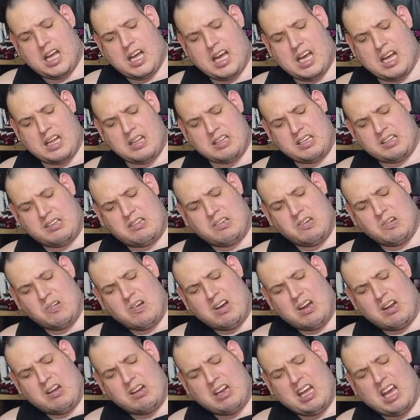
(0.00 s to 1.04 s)
and they do
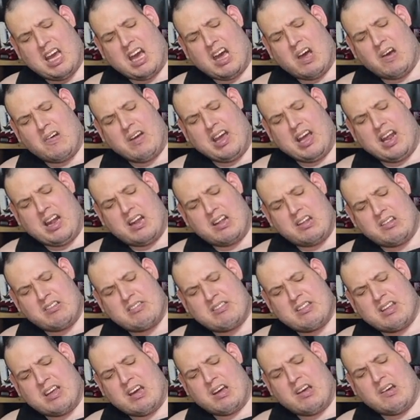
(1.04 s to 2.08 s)
only go in a
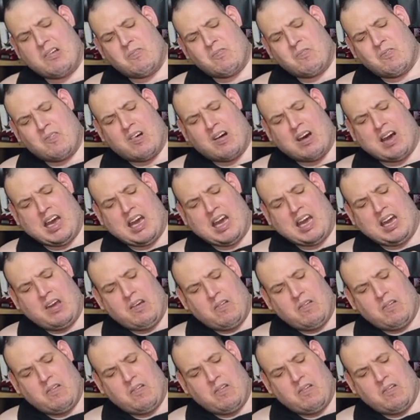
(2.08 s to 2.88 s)
certain way.